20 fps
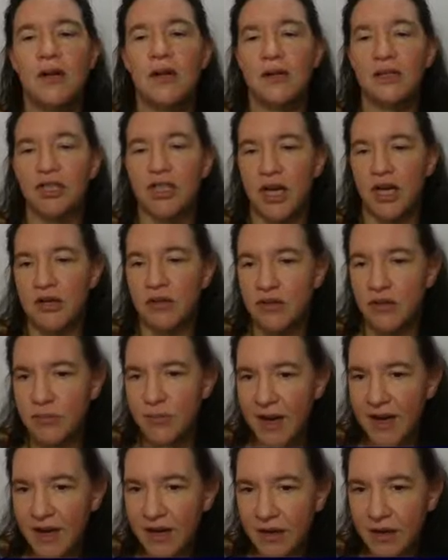Chinese
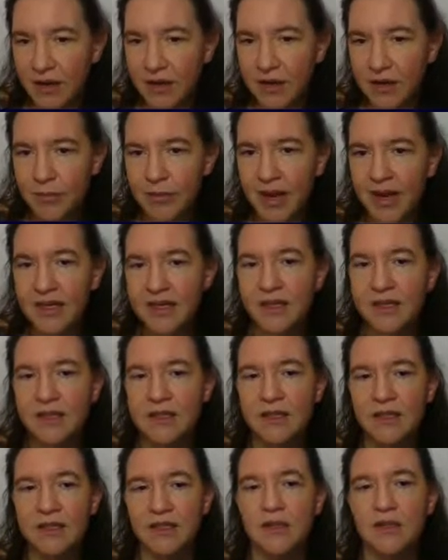remainder theorem
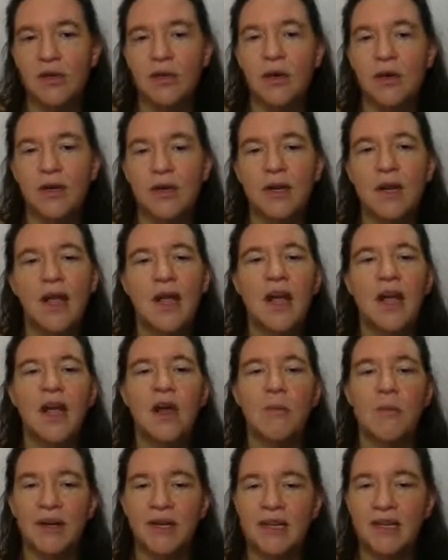ideas and so on,
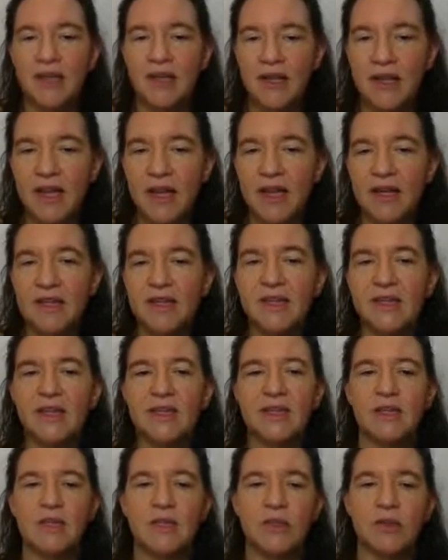but in the end
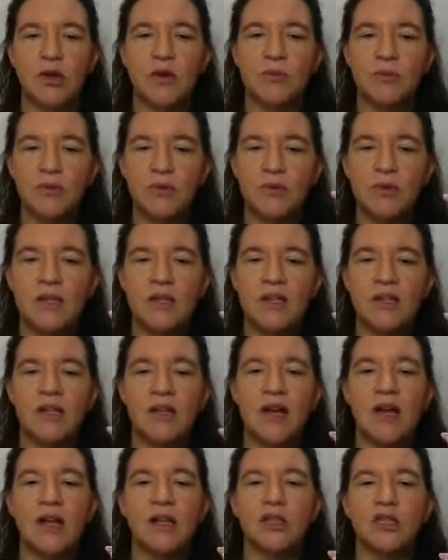it is computing linear
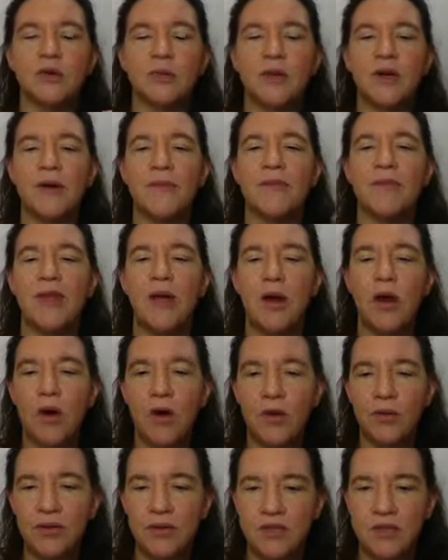algebra
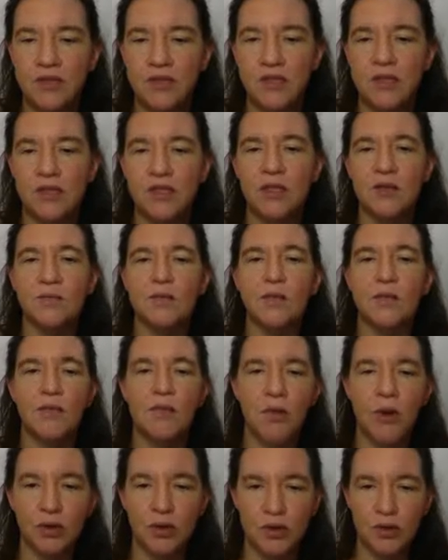on the system
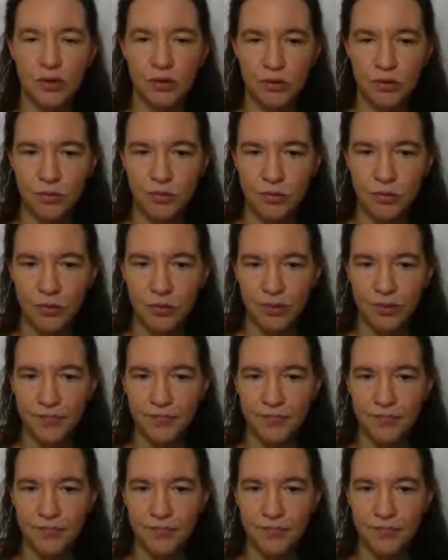modulo the group order.